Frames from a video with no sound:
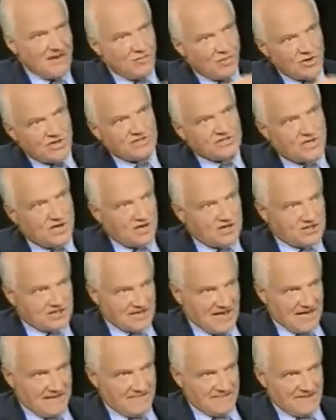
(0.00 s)
And what is a
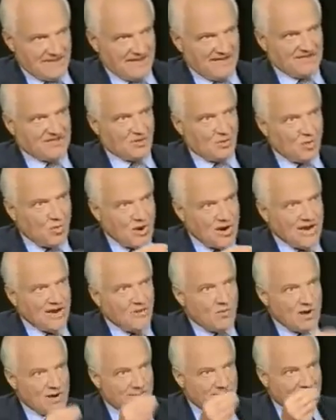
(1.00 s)
hostile bid? It's a
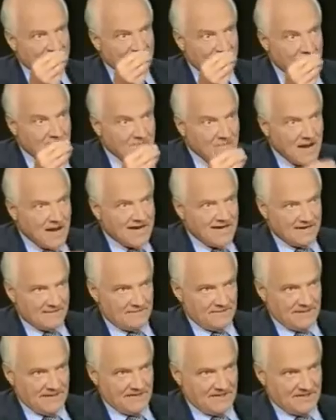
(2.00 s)
way whereby the
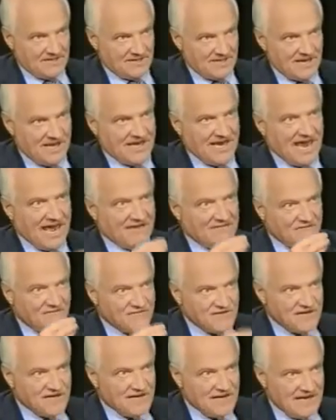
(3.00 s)
marketplace can
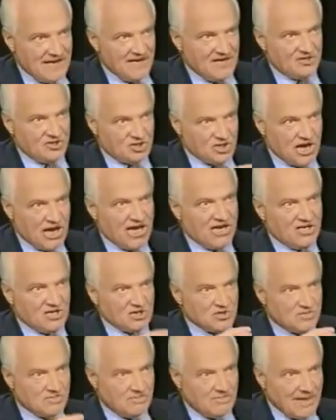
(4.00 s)
freely
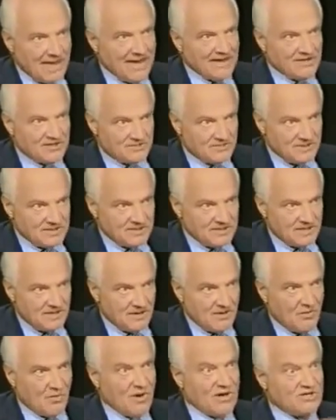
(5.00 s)
change management,
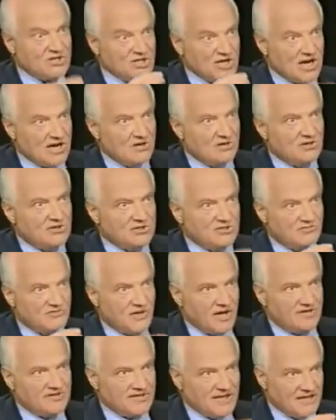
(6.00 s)
where shareholders
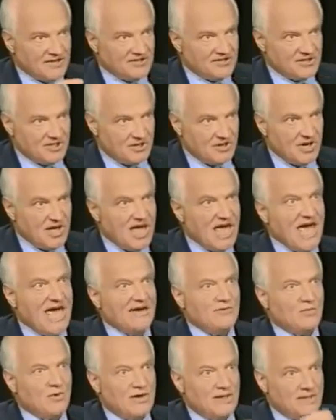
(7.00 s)
have not done so,
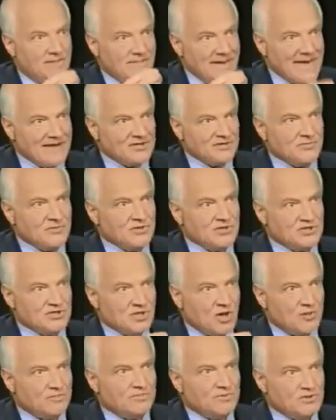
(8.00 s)
and where the management
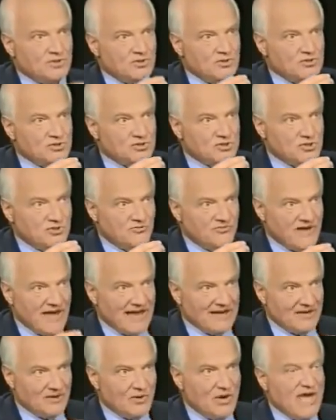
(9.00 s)
has not produced true
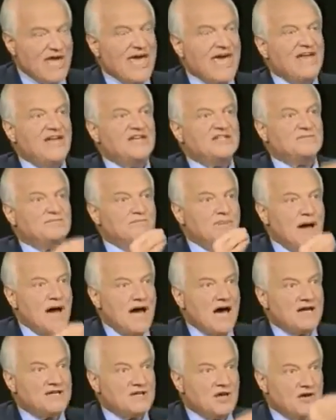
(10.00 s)
value. It is
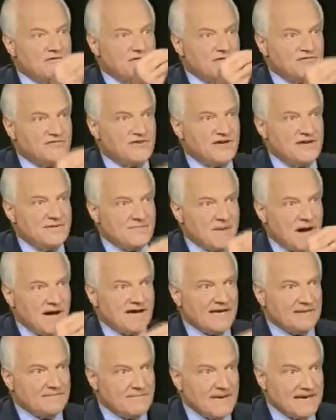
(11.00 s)
part of the free
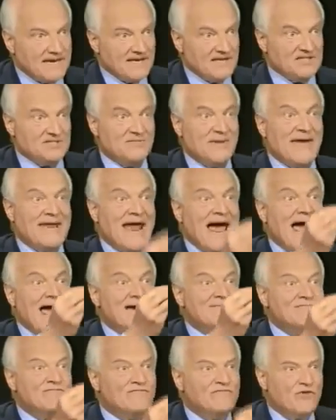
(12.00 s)
market mechanism, and
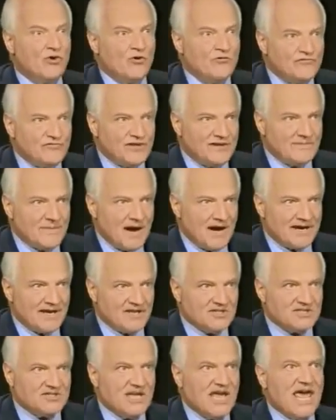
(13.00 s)
I am for free
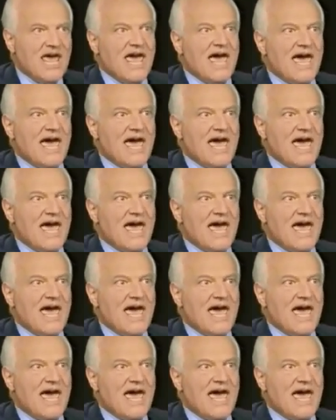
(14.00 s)
markets.